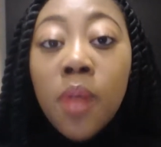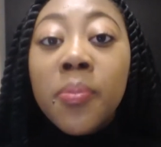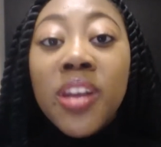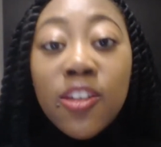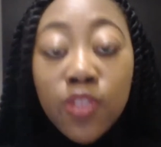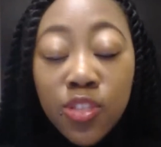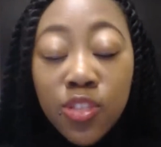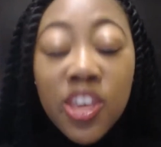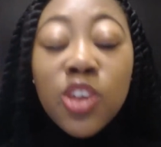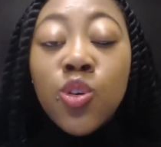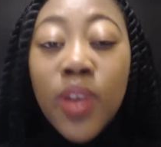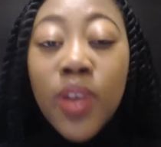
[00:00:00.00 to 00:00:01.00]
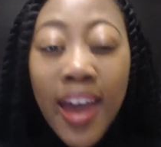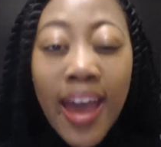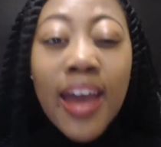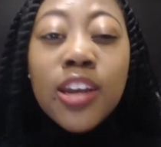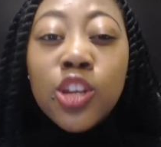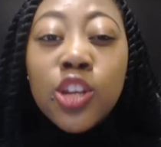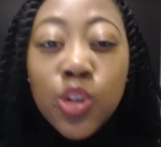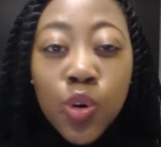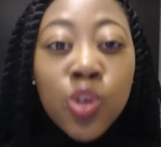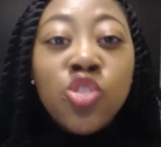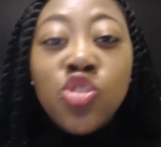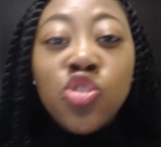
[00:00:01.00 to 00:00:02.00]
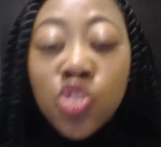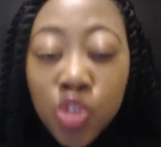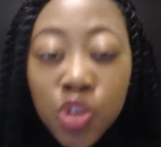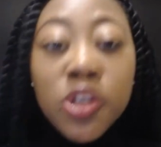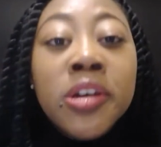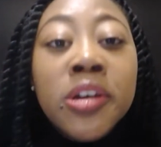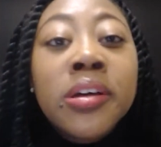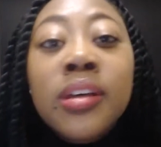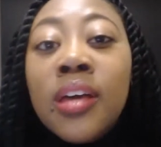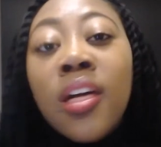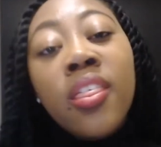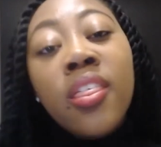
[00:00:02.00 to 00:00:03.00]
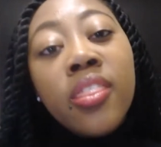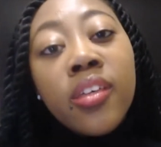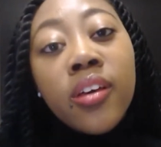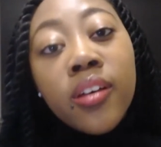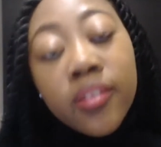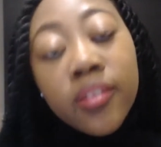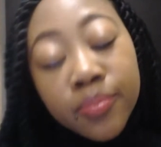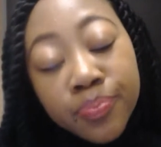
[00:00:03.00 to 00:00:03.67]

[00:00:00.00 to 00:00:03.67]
But if you think you can, you know, endure the